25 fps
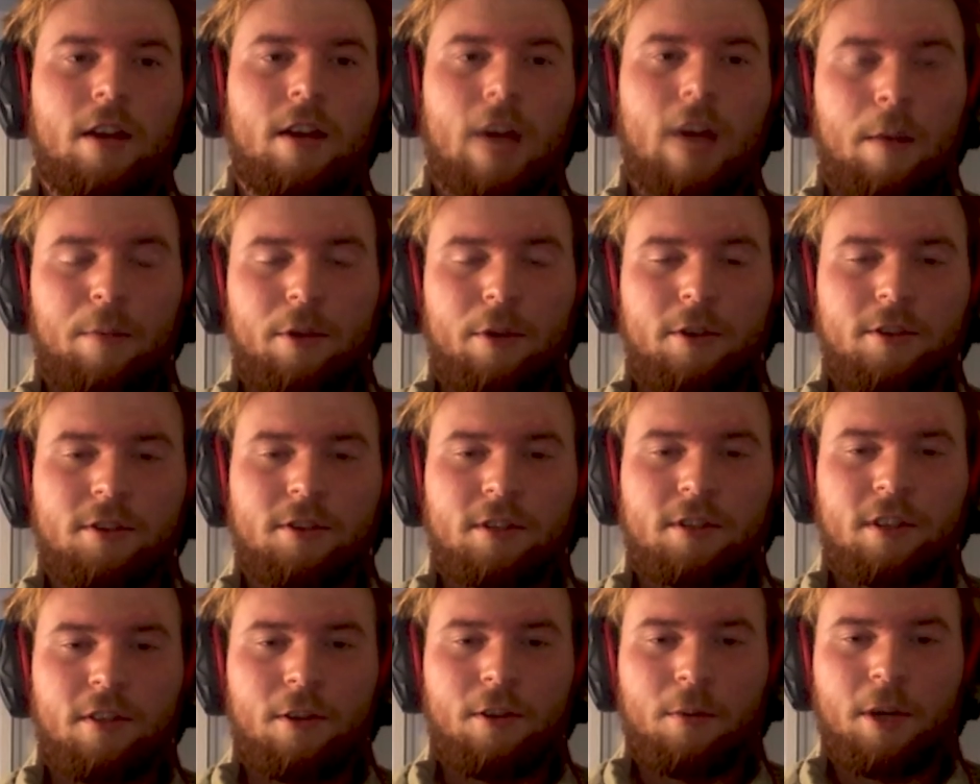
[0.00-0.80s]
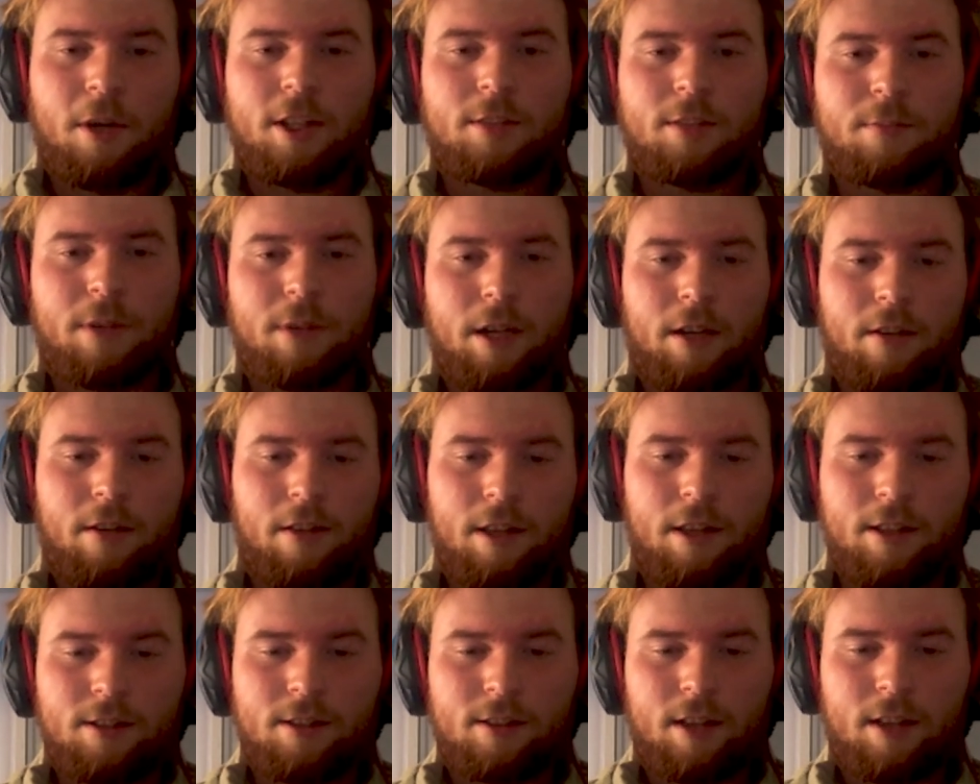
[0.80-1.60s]
Nablus in the West
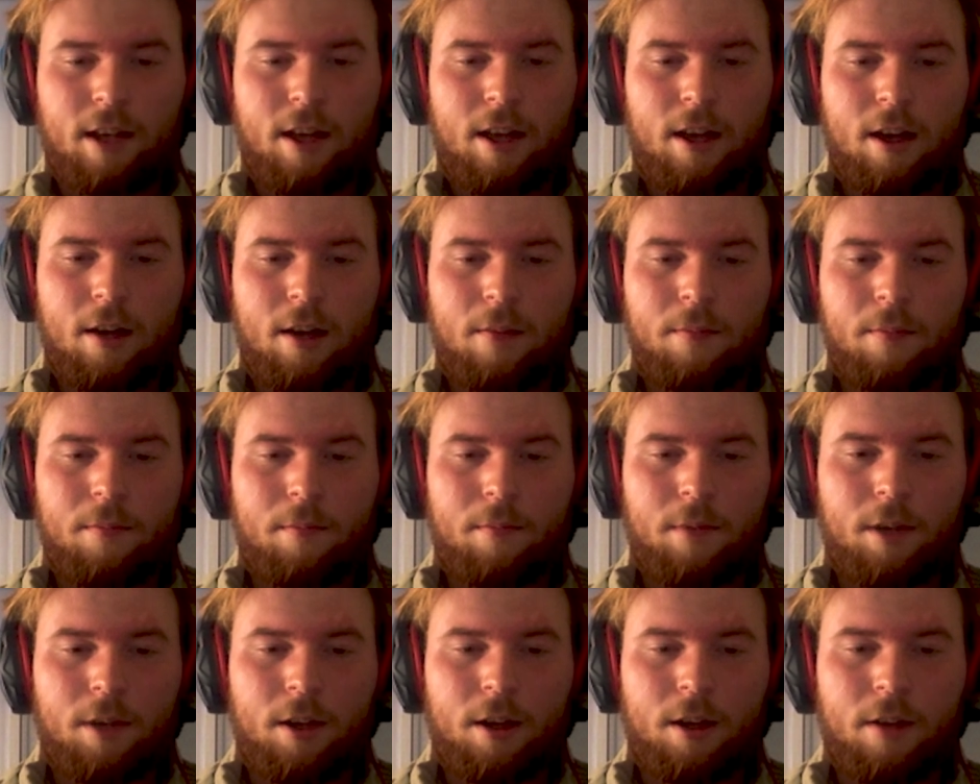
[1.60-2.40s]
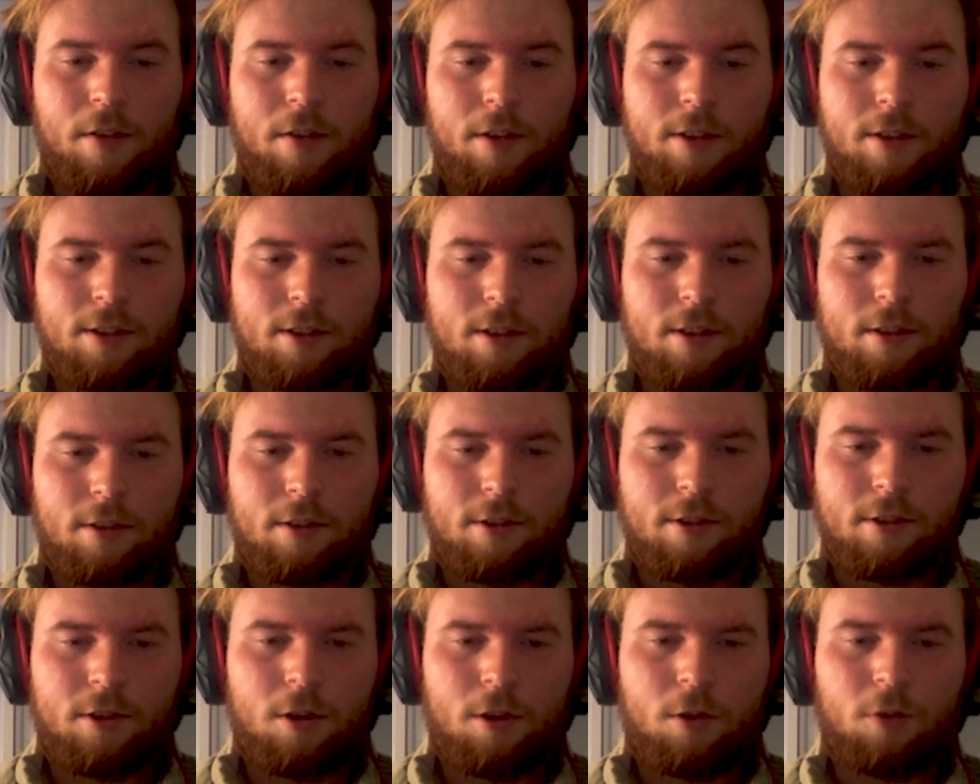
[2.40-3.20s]
Bank, there's an
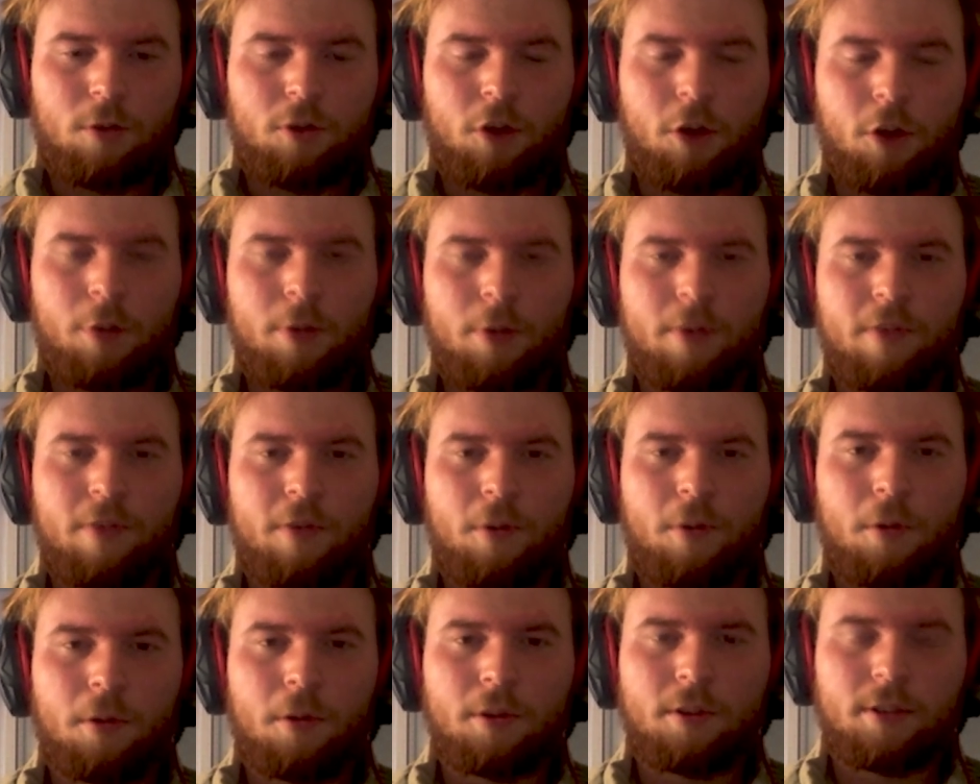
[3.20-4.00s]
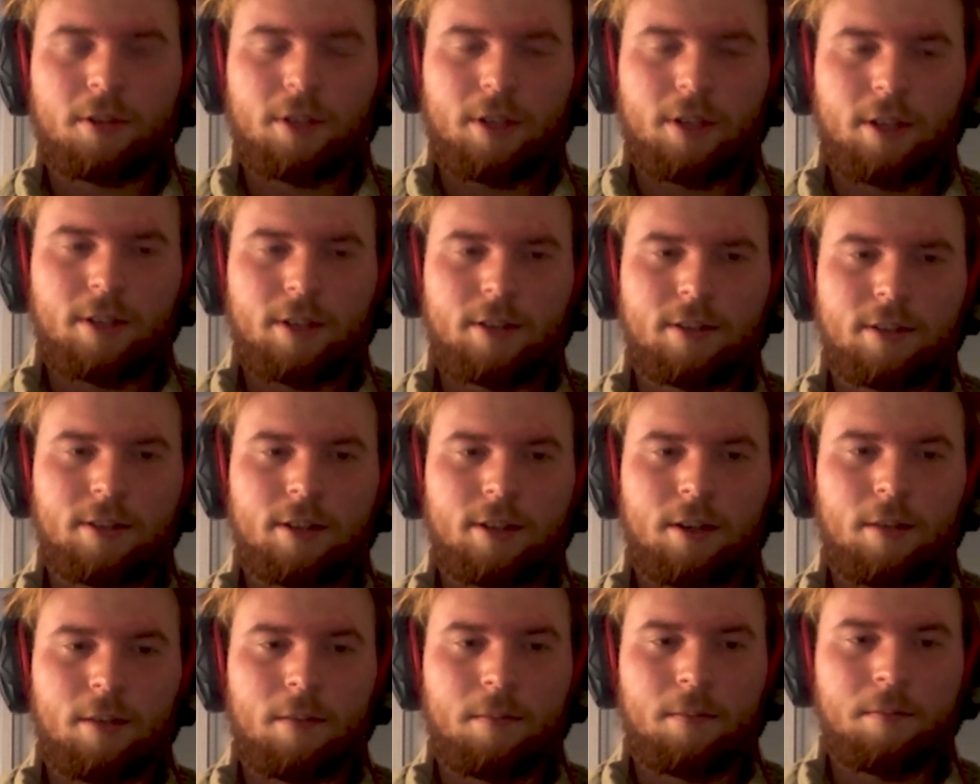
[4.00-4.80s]
old Roman fort,
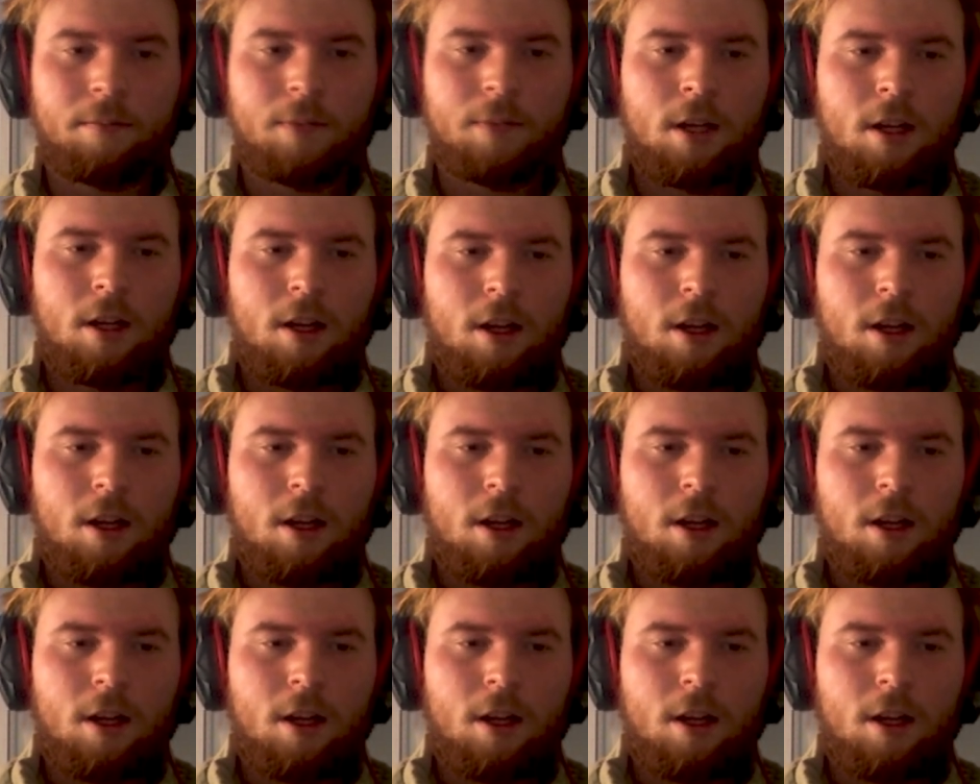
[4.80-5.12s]
and I